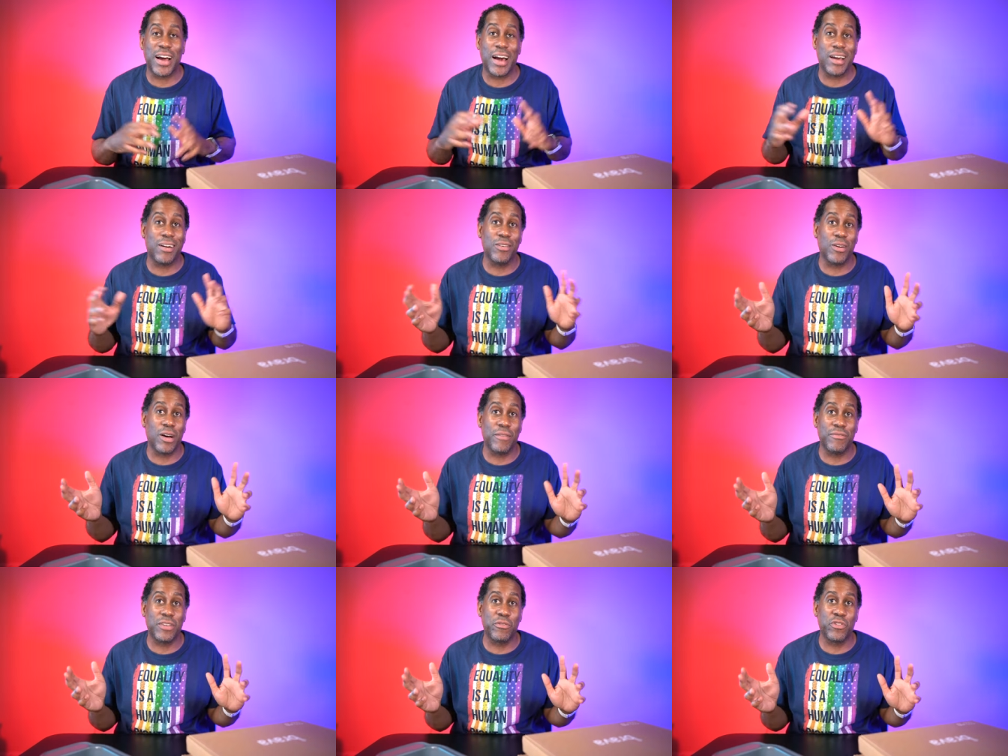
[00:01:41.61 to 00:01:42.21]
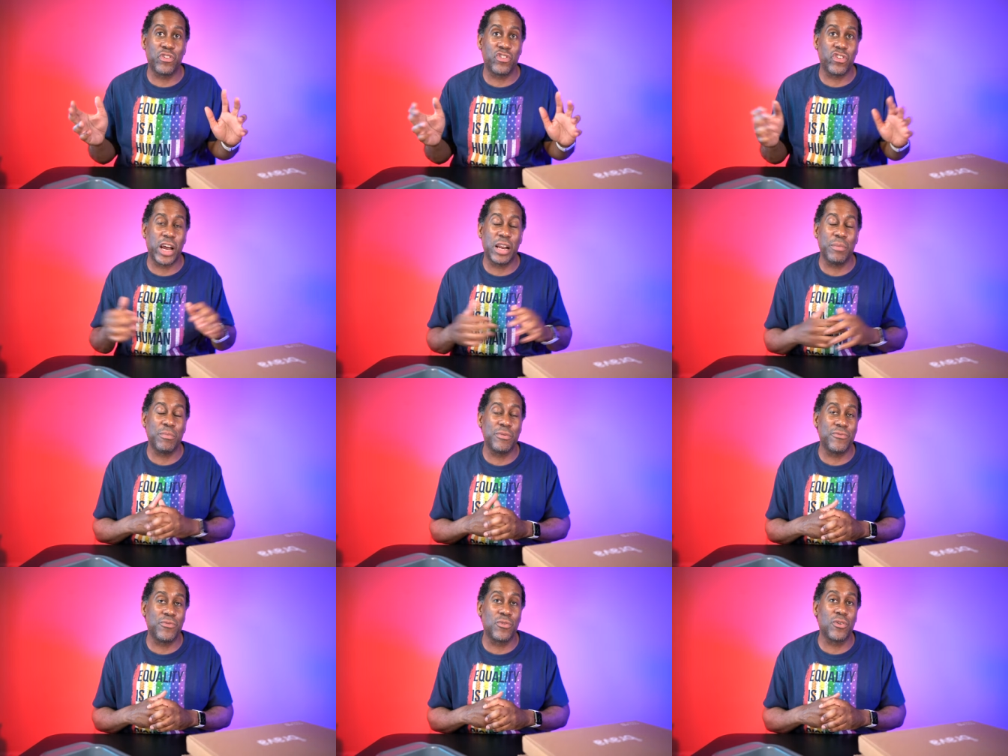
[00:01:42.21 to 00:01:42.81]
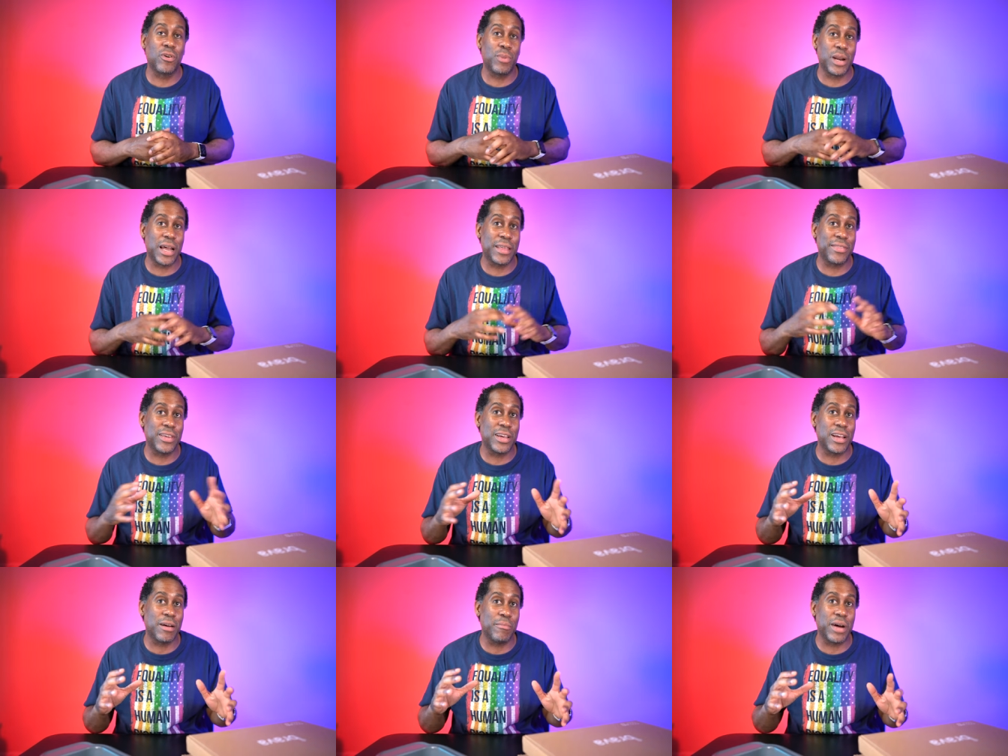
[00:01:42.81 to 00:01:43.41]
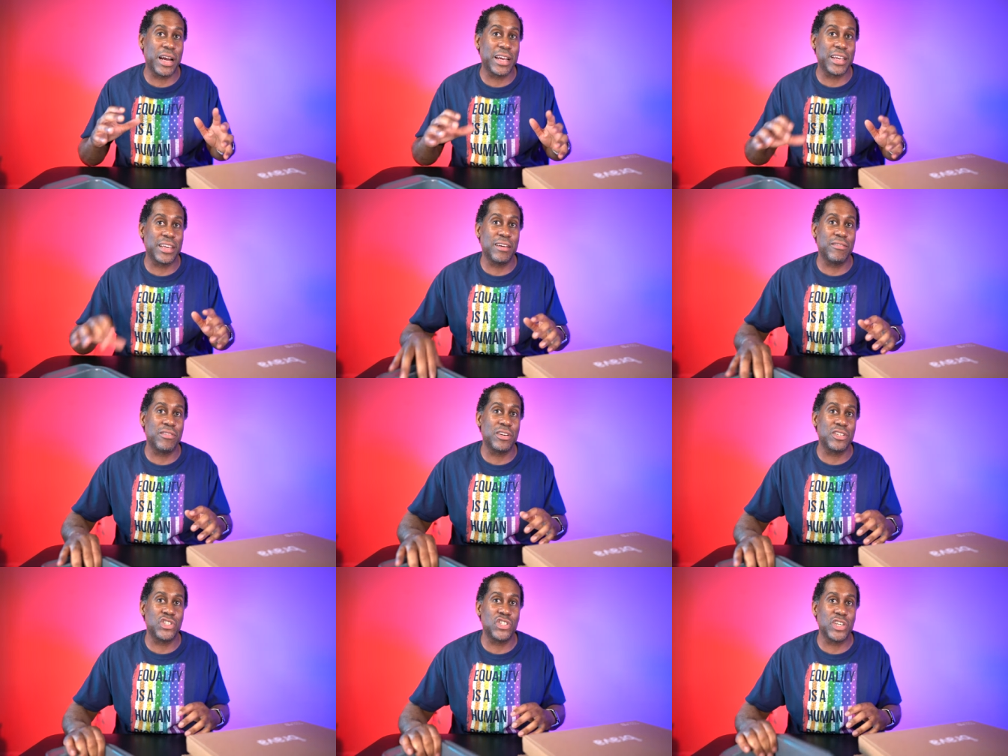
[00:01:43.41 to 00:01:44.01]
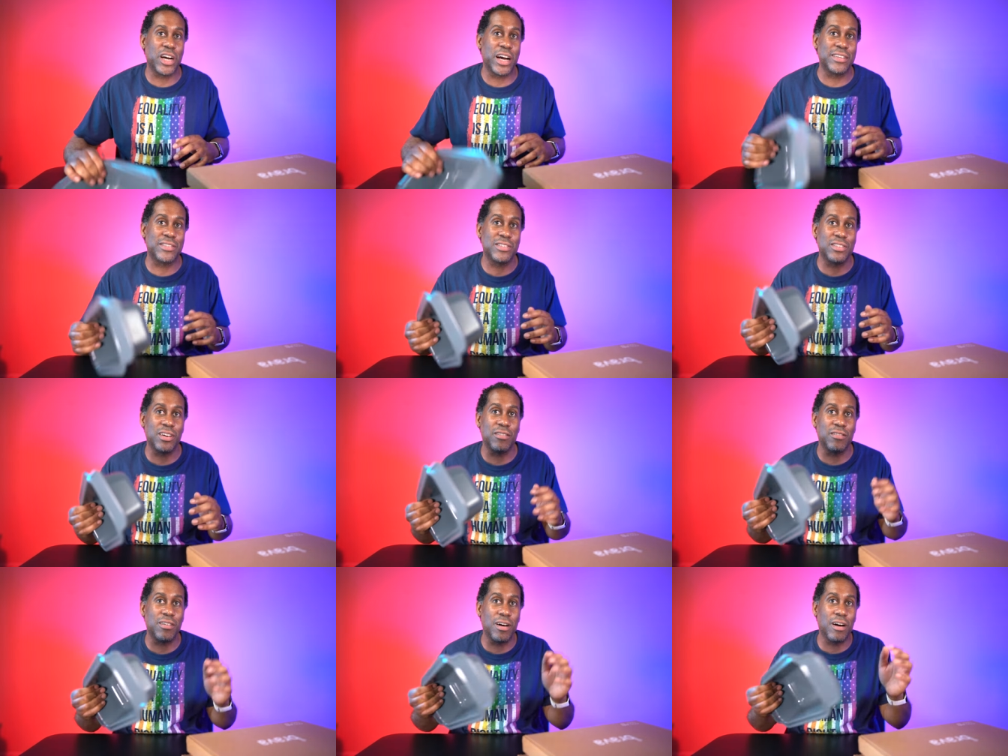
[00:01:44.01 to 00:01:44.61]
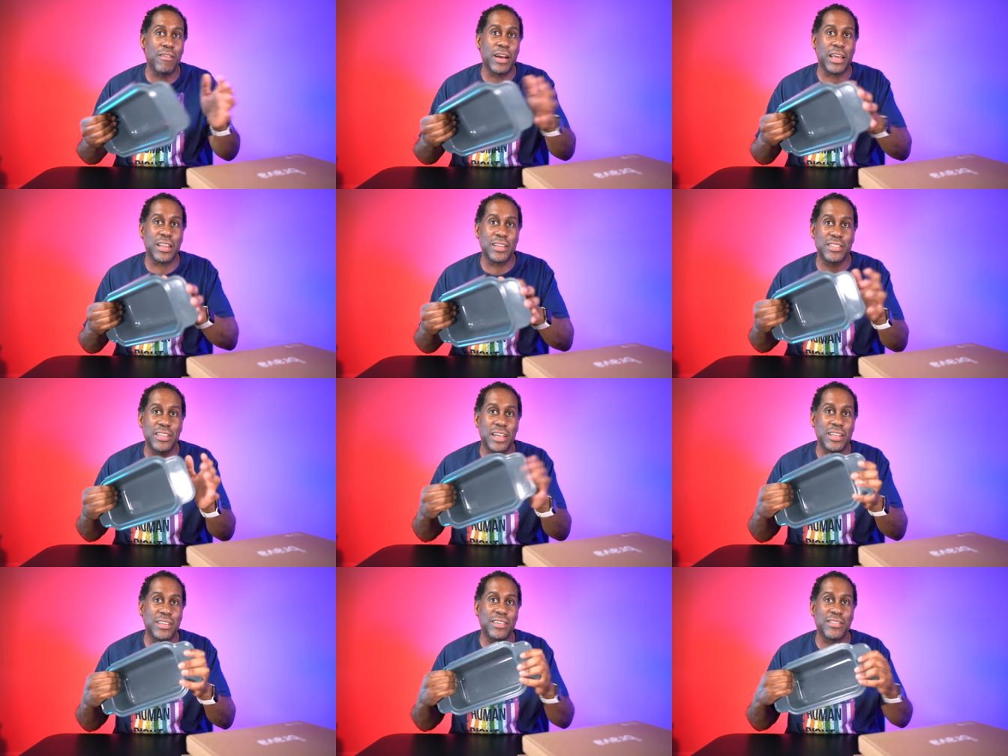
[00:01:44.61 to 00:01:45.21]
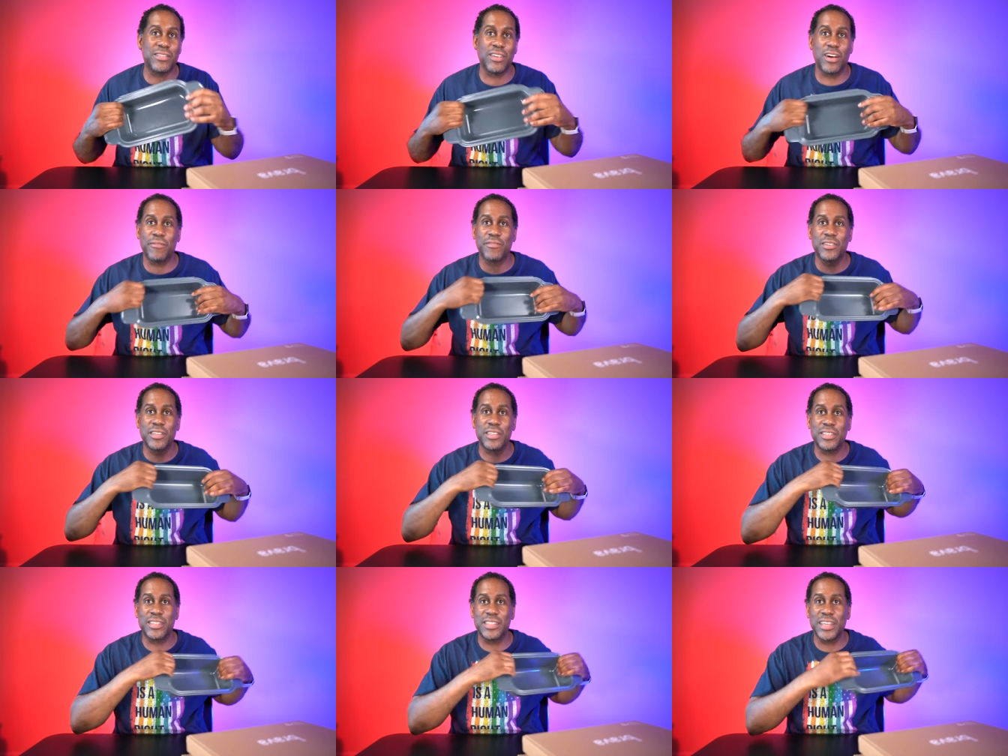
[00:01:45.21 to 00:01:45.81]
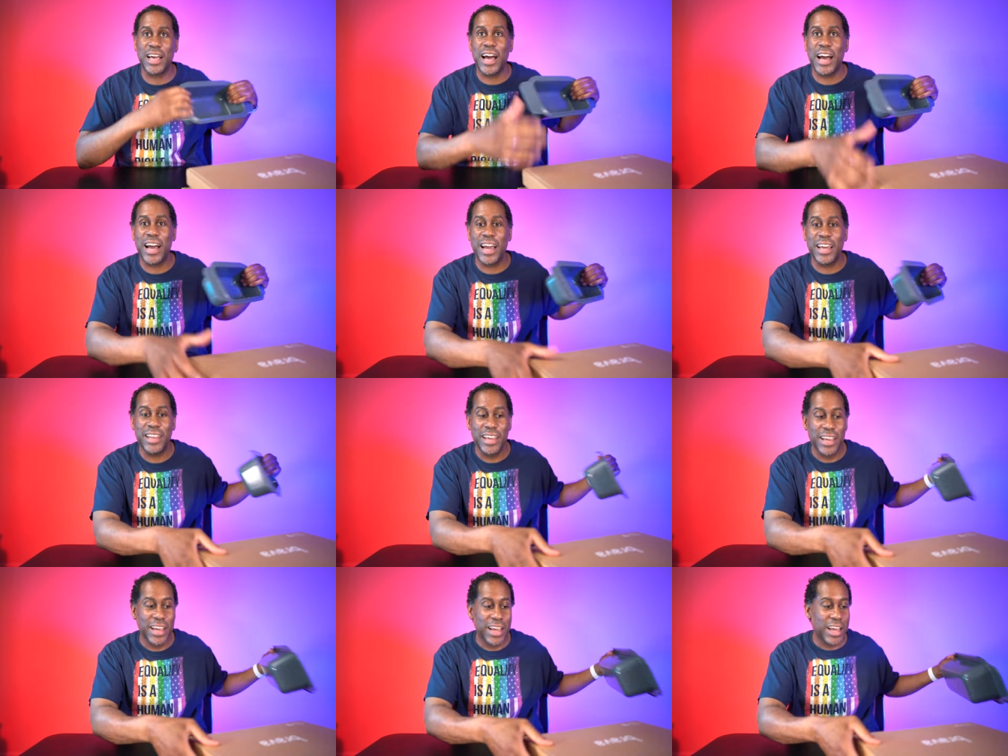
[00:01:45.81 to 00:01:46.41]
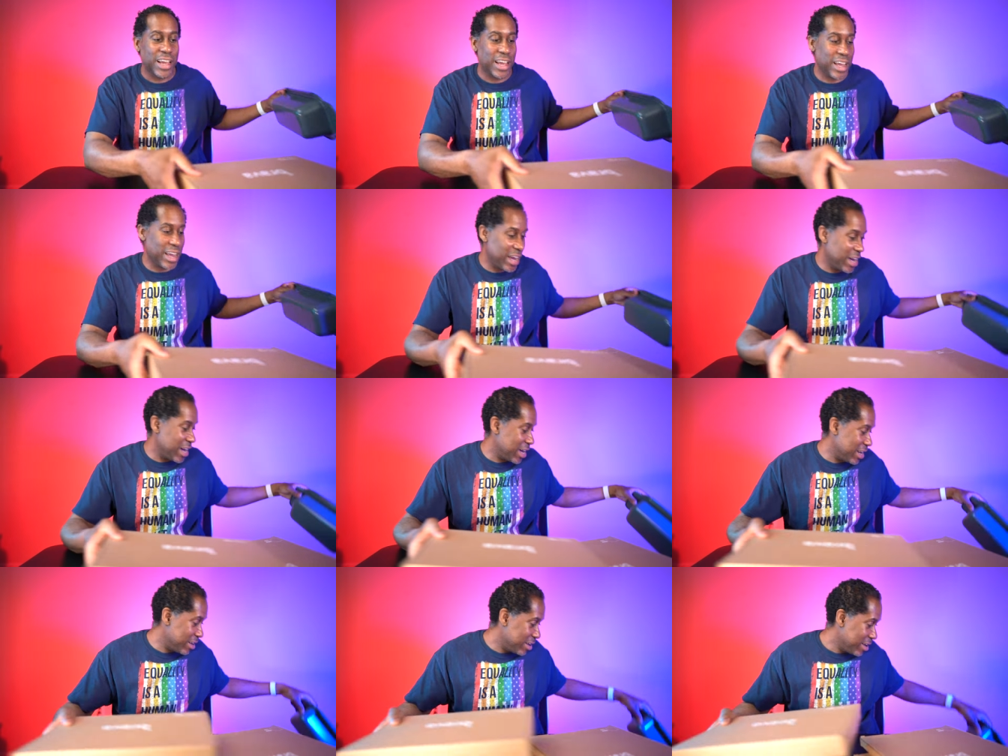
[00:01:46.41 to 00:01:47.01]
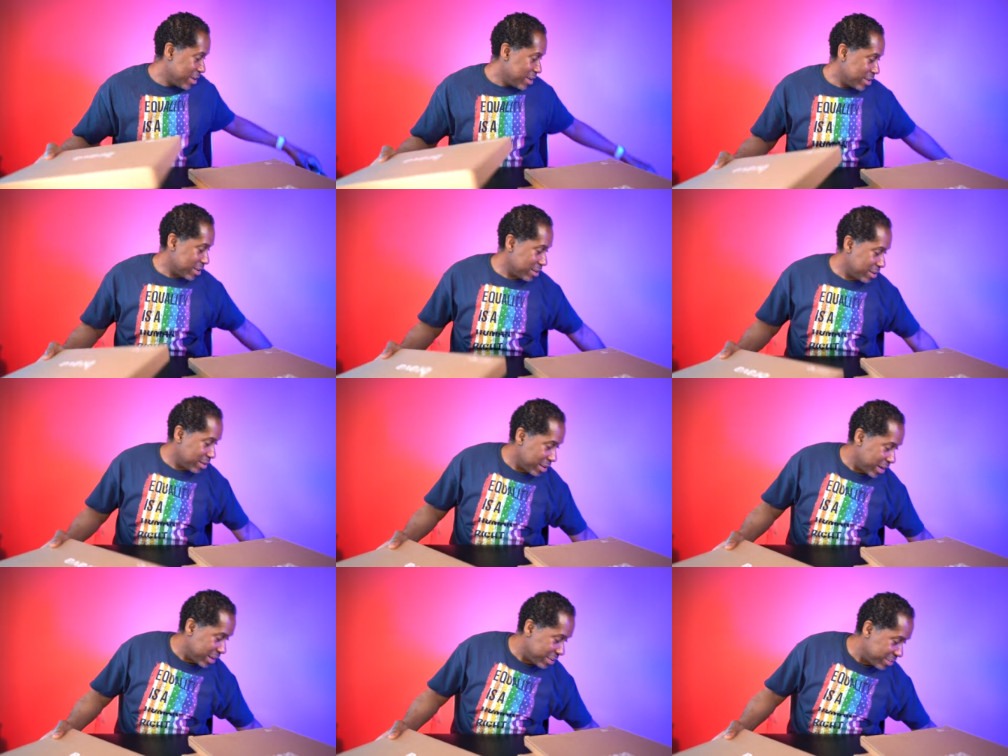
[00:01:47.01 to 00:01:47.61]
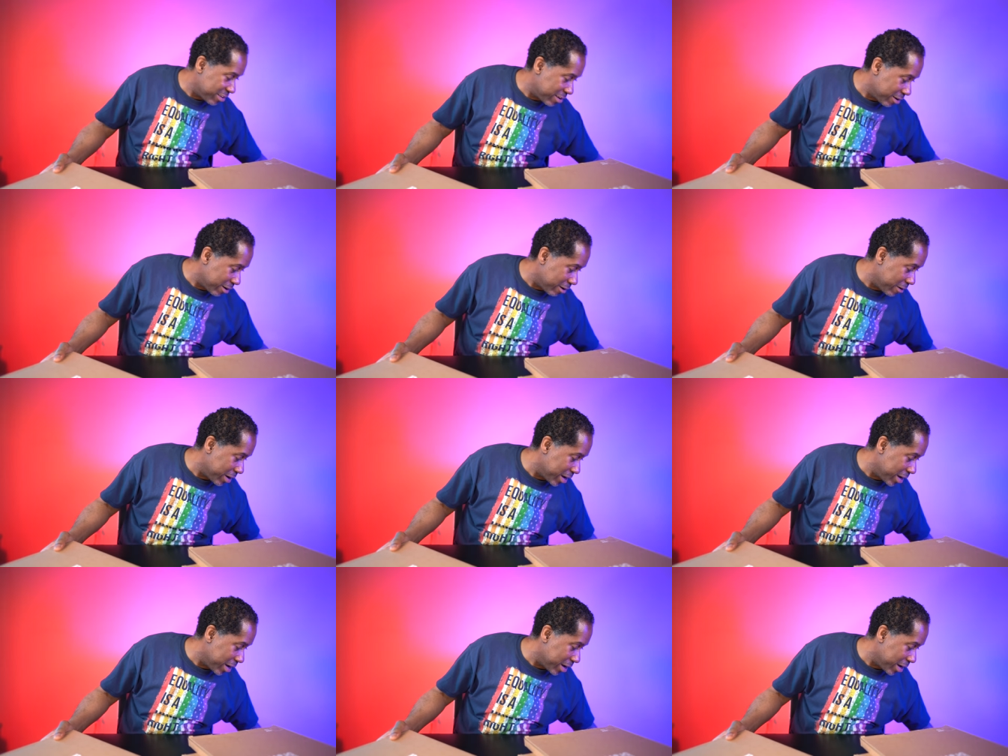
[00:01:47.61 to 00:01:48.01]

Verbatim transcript: I don't know. I've never tried it before, but I think I might give it a shot. So, all right, let's set this off to the side and let's go